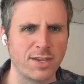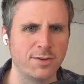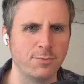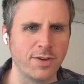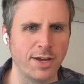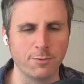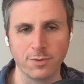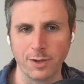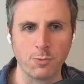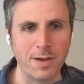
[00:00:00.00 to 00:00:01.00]
We've got
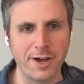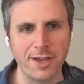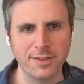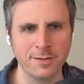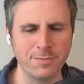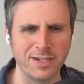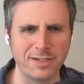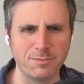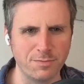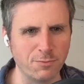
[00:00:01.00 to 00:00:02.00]
like WebAuthn, but
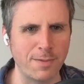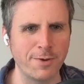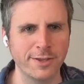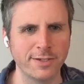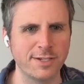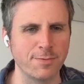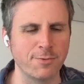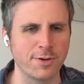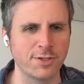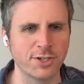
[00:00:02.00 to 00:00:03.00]
WebAuthn is a bit
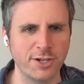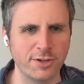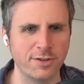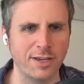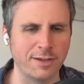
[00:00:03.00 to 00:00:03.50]
more secure,